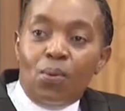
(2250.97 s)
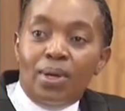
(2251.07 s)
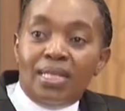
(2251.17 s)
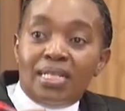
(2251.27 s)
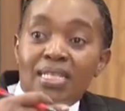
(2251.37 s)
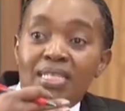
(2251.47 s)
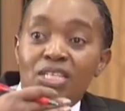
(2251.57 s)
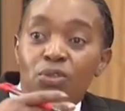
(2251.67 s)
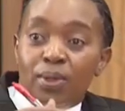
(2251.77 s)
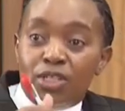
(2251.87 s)
when the
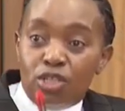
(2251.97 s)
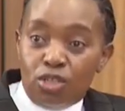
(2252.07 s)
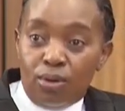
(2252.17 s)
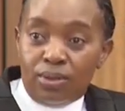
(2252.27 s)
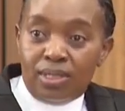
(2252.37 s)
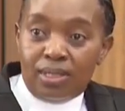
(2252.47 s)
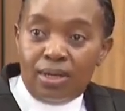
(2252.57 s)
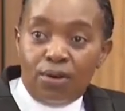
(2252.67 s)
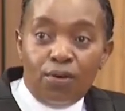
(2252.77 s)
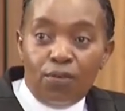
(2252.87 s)
deceased was shot,
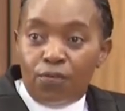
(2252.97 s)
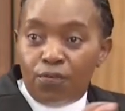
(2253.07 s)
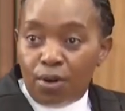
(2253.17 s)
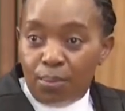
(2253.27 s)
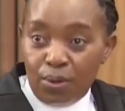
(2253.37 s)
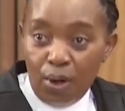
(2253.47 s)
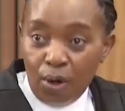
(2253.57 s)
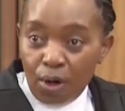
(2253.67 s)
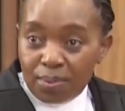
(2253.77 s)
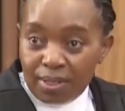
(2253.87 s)
from
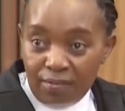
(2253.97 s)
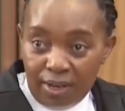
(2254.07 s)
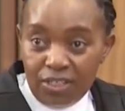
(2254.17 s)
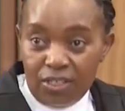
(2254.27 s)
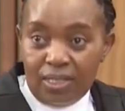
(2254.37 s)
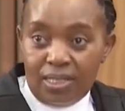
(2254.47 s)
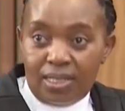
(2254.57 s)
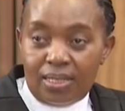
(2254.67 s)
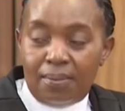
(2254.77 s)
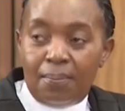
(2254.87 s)
your
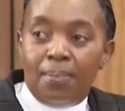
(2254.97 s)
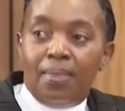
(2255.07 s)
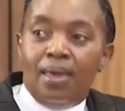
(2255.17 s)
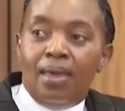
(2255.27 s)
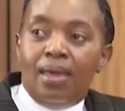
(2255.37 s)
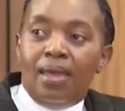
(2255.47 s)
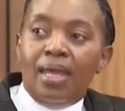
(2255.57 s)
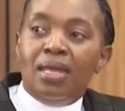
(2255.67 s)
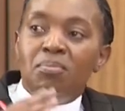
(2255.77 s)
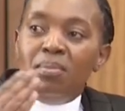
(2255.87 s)
observations,
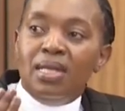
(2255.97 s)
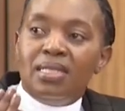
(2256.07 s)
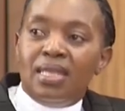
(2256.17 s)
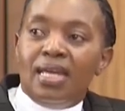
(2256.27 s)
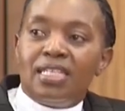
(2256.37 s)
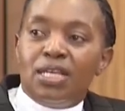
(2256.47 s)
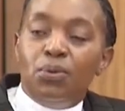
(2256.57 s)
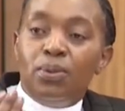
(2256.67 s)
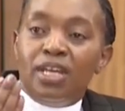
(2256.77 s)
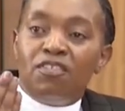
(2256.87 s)
it means that he
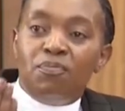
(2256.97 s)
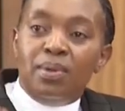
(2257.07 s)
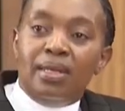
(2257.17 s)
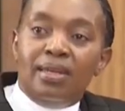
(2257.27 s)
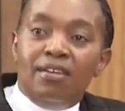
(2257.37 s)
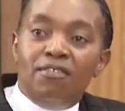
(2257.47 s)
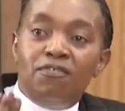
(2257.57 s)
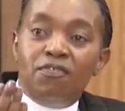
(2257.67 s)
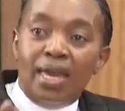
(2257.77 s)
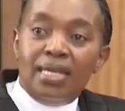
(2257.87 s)
would have been
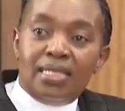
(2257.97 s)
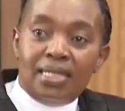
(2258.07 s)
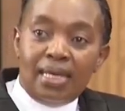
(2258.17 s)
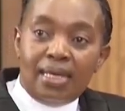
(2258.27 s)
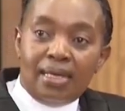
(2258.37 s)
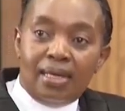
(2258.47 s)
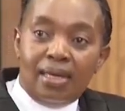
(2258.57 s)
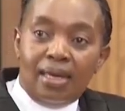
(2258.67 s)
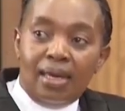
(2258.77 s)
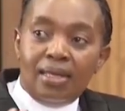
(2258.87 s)
facing
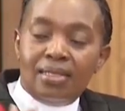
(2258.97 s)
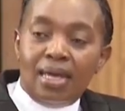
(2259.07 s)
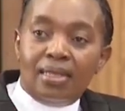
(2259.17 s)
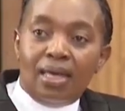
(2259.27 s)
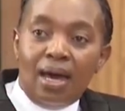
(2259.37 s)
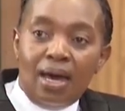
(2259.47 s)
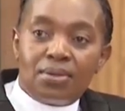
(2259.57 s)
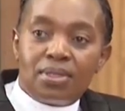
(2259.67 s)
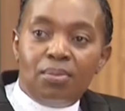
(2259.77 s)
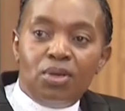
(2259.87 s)
inside the
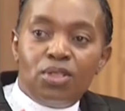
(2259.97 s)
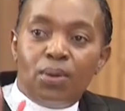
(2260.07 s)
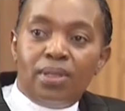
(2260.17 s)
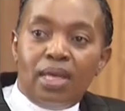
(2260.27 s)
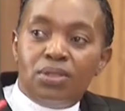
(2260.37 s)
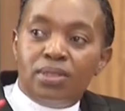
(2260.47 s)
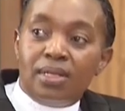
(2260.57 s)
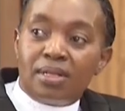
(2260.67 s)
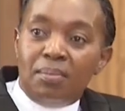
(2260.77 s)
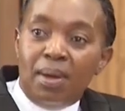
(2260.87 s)
house. I'm not sure whether you
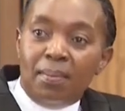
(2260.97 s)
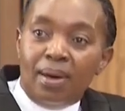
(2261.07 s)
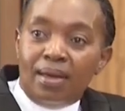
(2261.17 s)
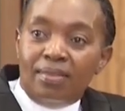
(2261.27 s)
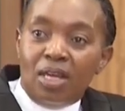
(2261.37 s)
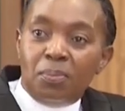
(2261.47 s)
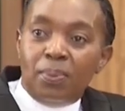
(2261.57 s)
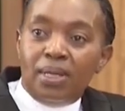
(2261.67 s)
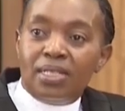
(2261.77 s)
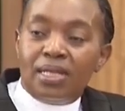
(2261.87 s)
still remember that
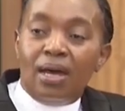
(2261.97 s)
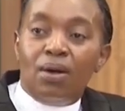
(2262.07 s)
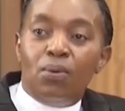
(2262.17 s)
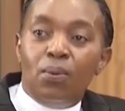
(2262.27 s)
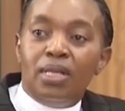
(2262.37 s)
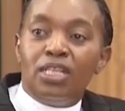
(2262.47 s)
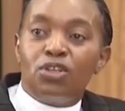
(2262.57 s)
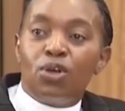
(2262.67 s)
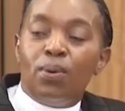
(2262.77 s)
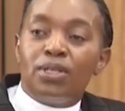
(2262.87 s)
picture where the
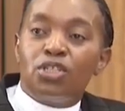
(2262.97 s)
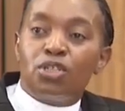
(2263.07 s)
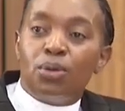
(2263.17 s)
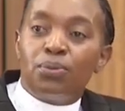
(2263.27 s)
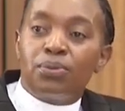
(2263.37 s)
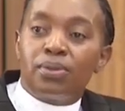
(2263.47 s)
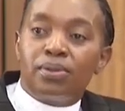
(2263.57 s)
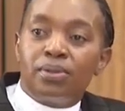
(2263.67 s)
door was shown.